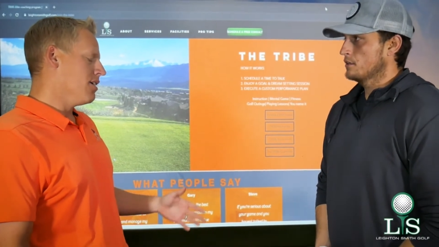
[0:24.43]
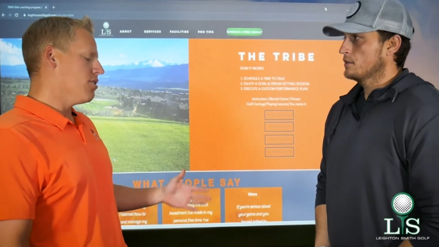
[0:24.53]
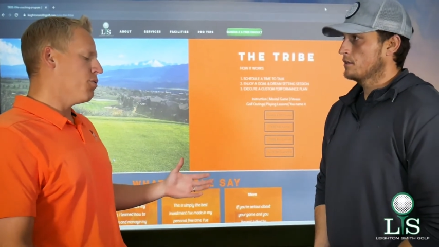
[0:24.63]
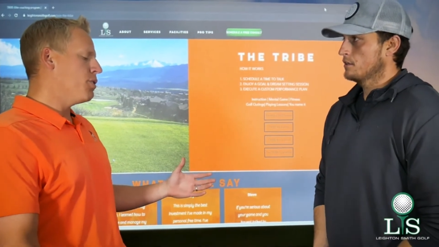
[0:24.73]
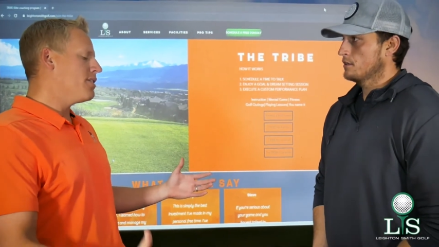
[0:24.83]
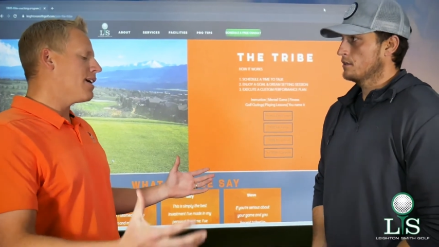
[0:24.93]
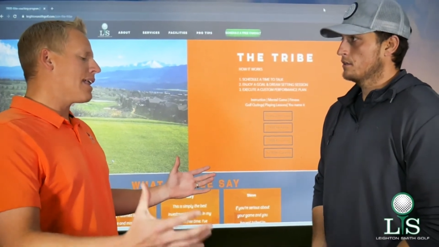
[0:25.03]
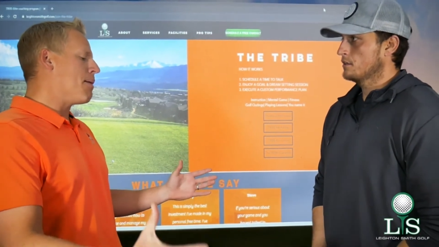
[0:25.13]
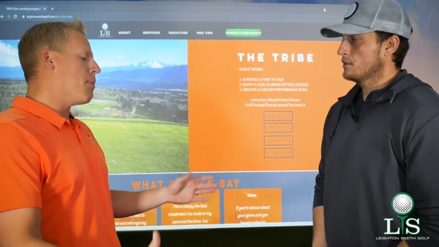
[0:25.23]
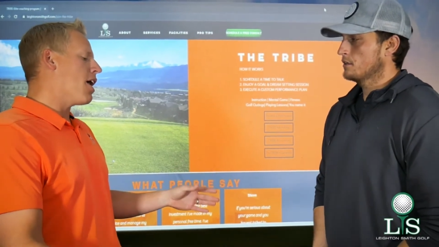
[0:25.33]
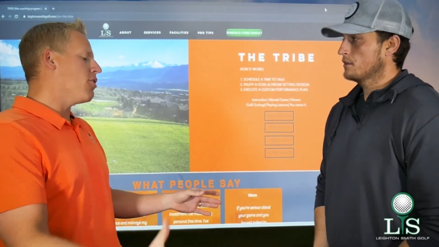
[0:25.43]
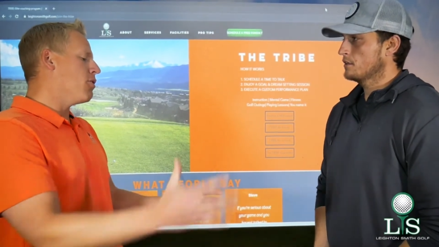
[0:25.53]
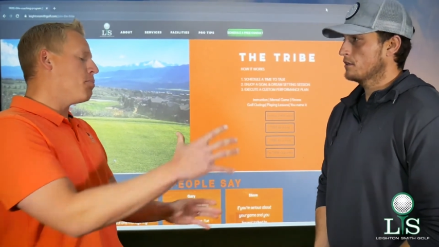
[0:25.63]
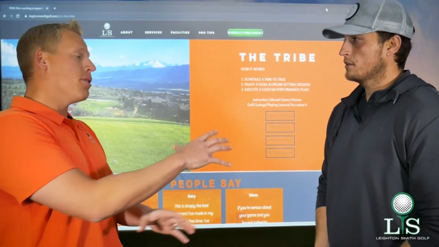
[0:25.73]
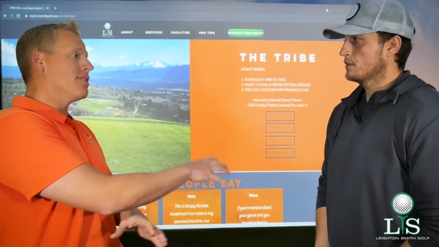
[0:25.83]
Speaker 1: So if we take that model
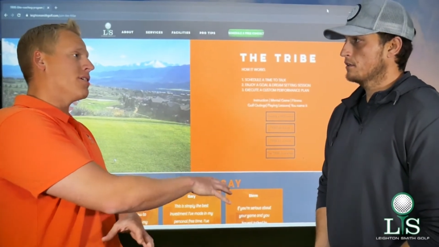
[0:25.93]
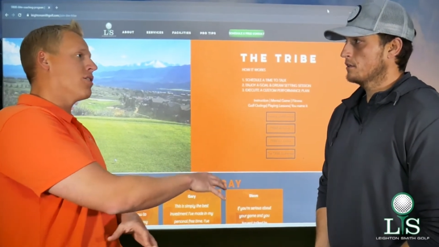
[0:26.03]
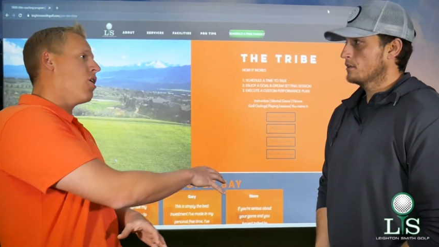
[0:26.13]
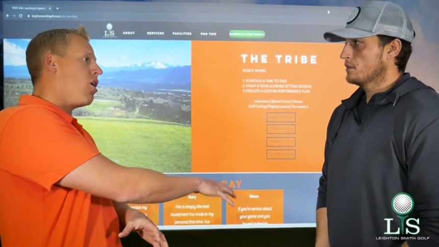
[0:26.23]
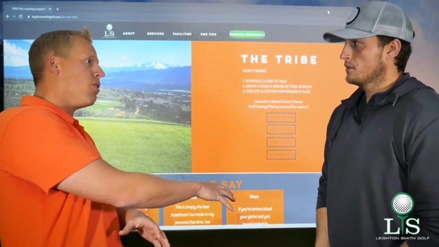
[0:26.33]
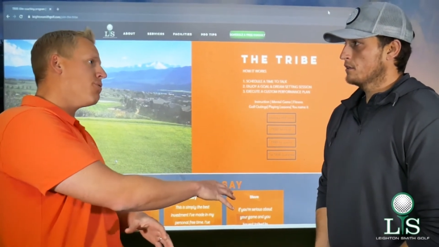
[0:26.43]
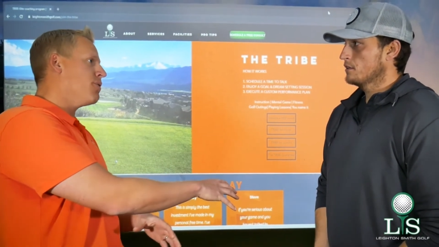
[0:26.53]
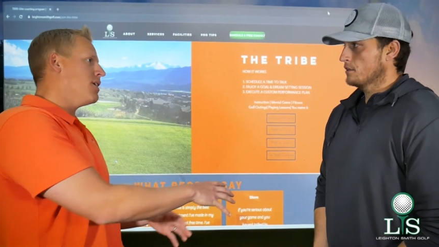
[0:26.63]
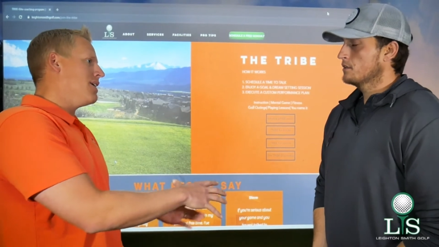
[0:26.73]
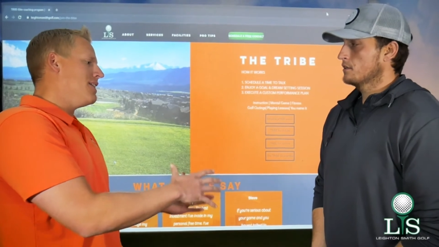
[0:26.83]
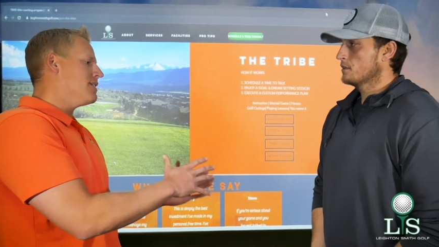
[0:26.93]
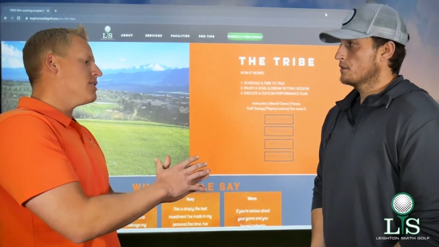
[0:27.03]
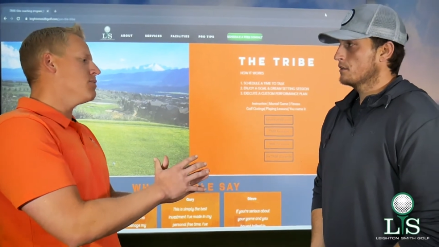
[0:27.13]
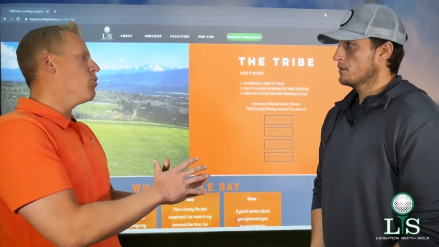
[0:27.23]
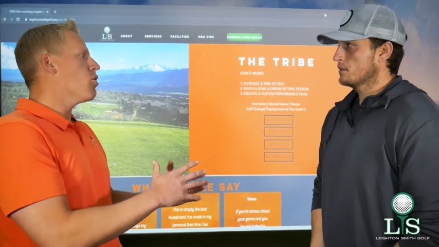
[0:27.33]
and we put it to golf,
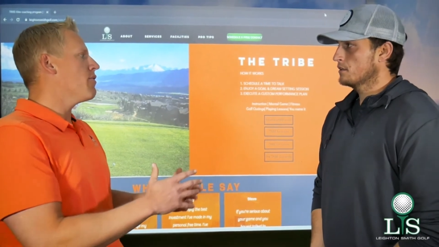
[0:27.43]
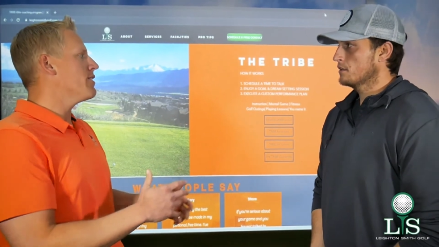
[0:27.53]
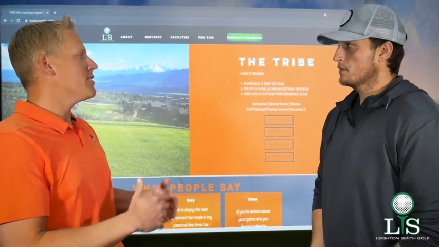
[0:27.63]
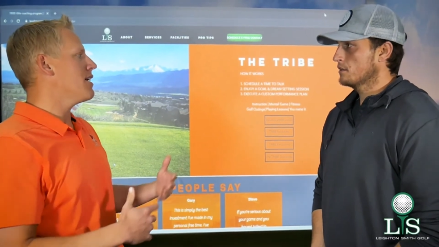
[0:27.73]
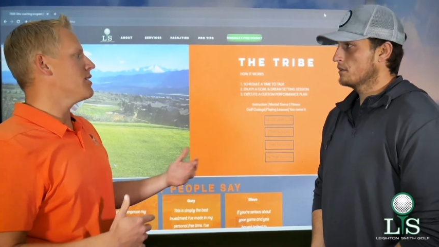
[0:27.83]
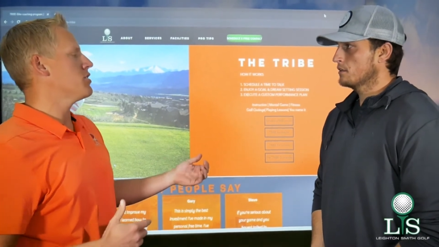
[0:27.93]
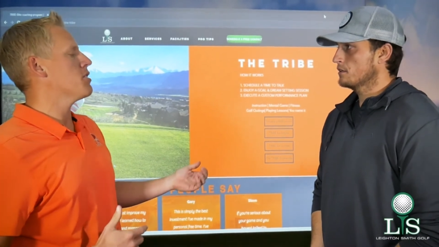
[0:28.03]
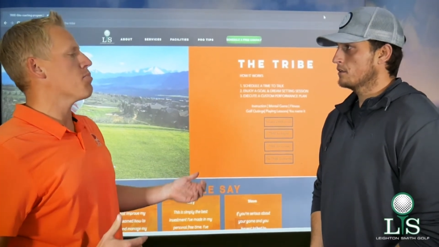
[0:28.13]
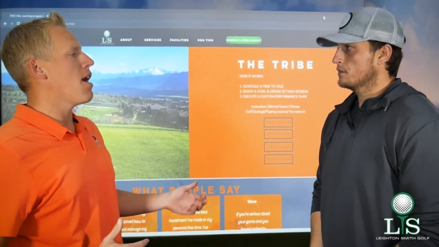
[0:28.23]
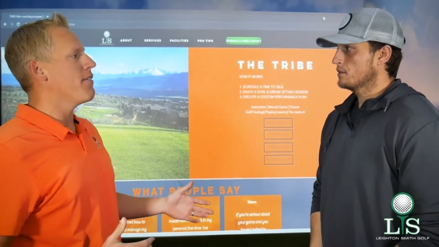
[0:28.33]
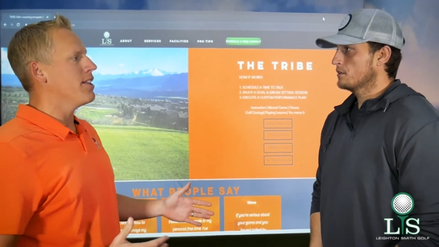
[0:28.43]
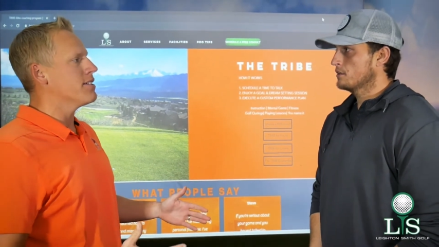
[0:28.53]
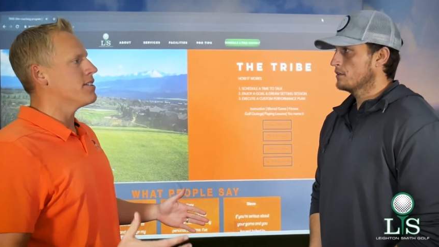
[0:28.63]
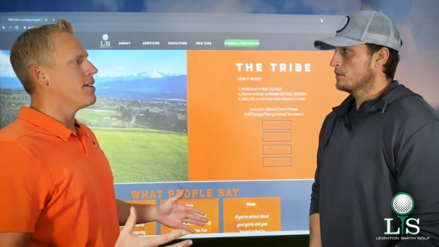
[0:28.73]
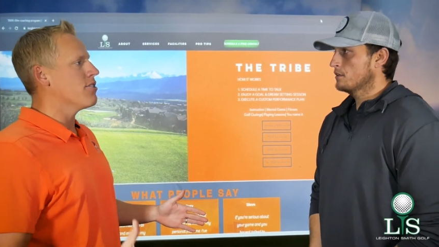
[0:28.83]
this is more of it's not just a private
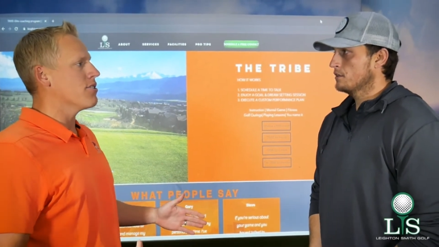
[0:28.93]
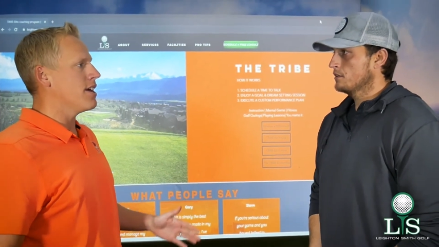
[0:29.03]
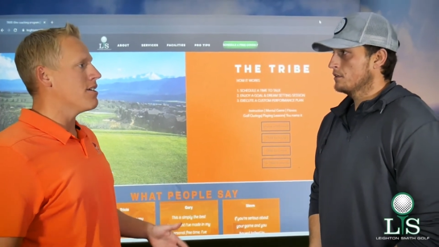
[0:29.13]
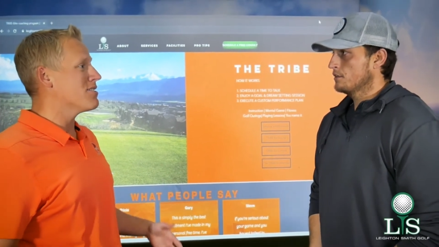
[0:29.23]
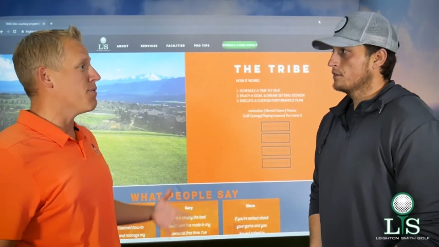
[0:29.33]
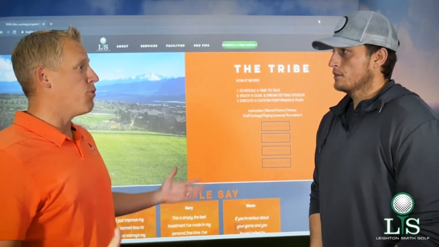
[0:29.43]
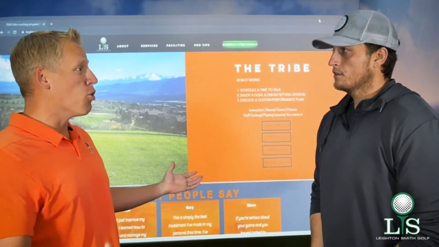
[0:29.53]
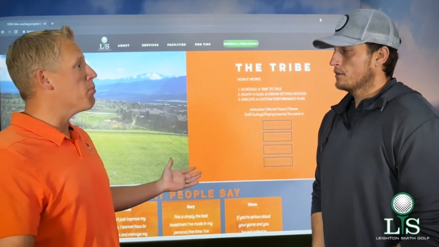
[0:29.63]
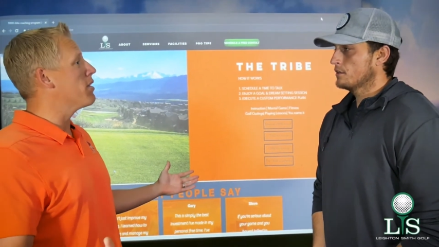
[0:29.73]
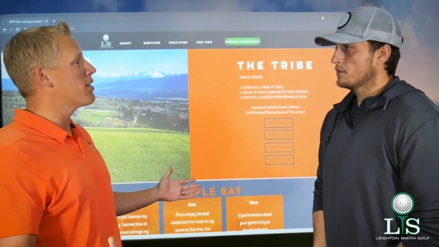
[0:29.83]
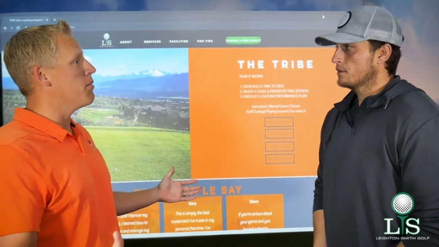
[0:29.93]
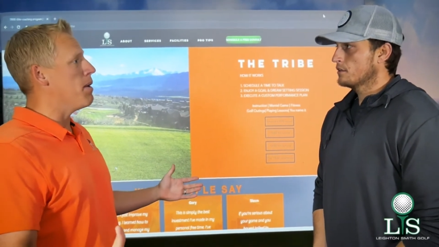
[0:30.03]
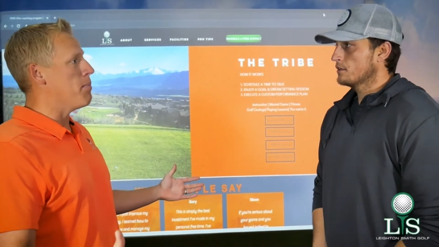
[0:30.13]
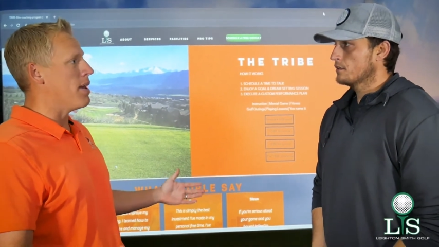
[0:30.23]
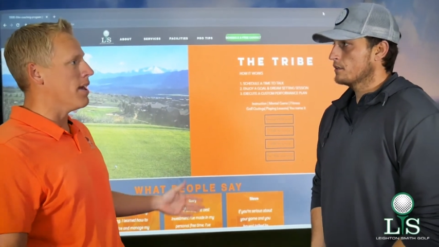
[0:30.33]
lesson here or there. It's a four month
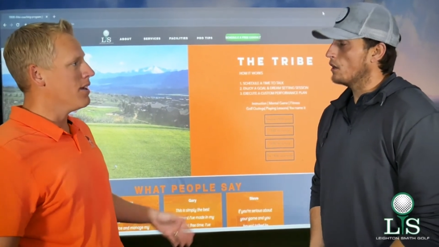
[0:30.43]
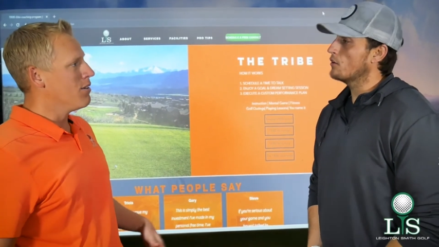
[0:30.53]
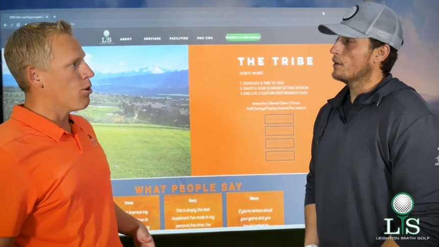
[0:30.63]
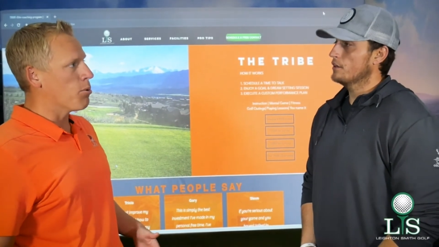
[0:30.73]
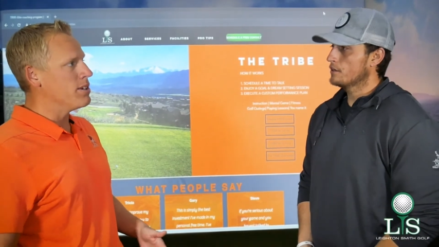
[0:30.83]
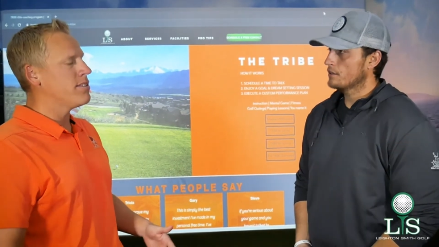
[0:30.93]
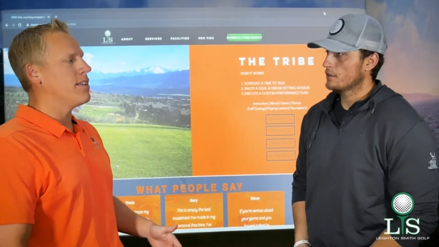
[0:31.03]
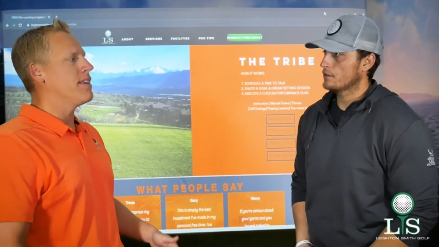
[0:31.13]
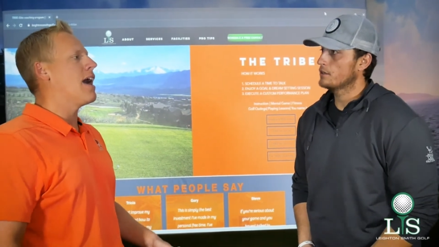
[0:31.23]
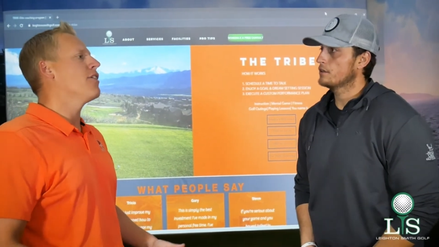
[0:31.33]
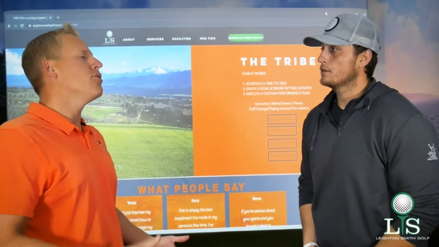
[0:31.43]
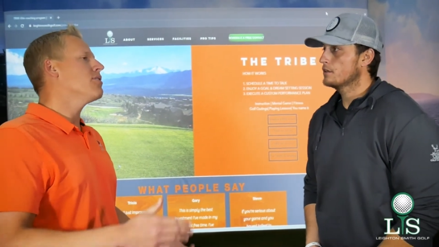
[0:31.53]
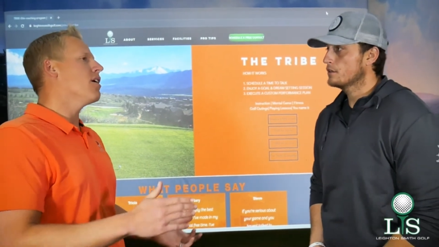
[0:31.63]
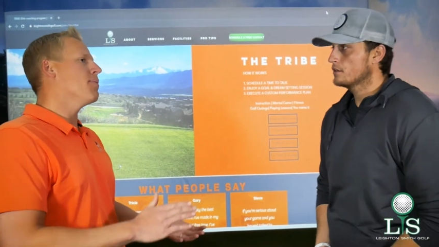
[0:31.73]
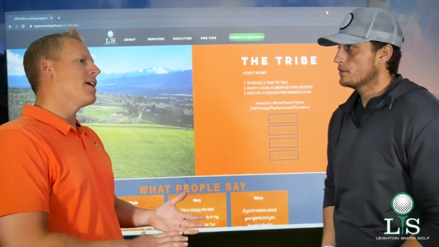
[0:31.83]
commitment okay. where we sit down. You
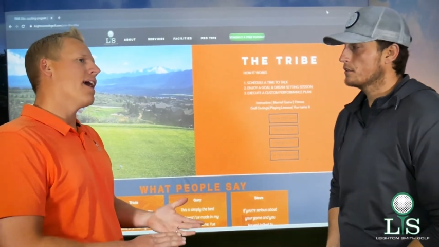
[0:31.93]
tell me,